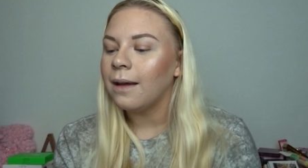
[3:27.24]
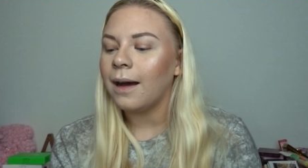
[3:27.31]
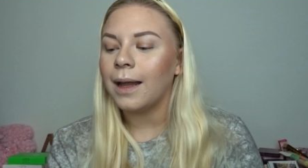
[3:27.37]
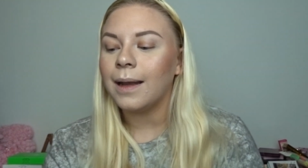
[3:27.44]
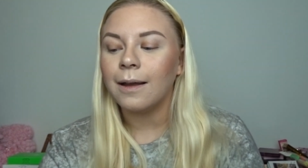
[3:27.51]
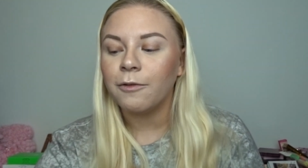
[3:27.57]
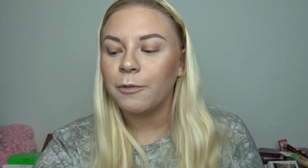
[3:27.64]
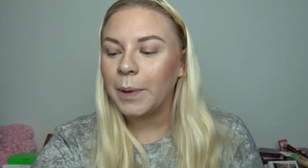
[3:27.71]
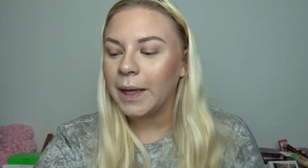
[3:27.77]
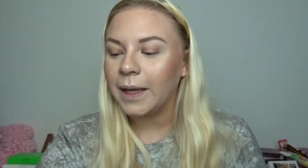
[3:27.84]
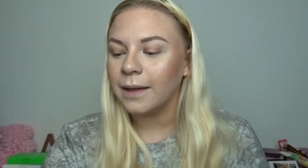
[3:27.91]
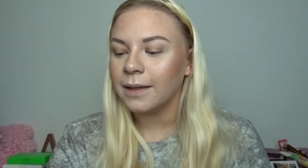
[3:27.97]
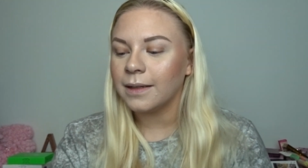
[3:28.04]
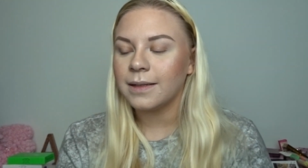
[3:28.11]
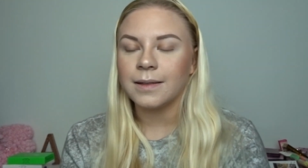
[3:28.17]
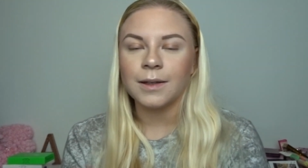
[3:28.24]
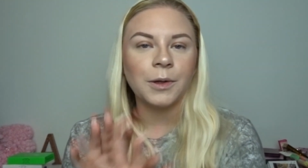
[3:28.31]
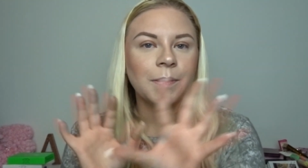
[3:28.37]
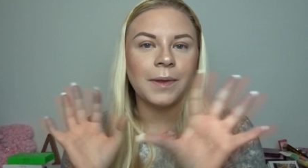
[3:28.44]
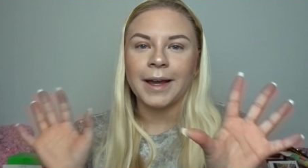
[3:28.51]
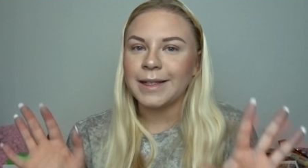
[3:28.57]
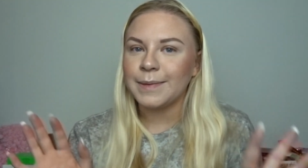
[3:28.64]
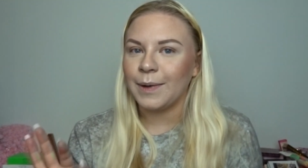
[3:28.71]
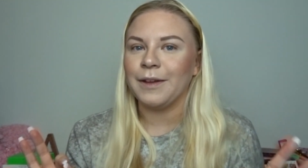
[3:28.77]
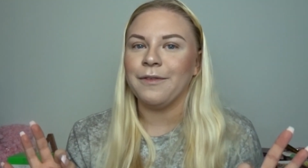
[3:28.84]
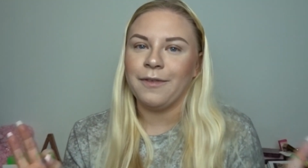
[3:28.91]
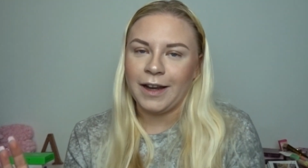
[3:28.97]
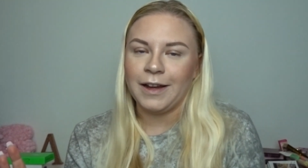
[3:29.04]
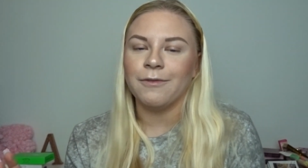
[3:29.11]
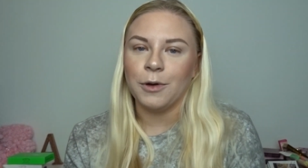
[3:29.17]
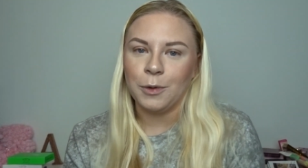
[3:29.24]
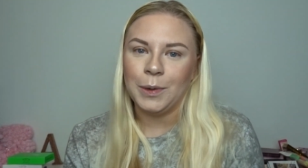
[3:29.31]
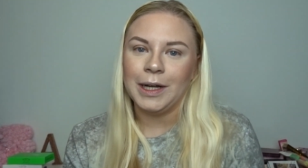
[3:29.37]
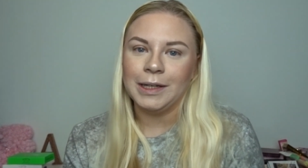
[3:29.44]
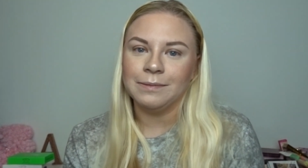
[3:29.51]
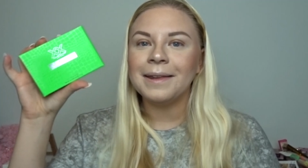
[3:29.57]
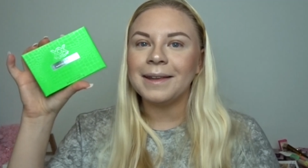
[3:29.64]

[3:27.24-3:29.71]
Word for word: I love pink so that is my favorite one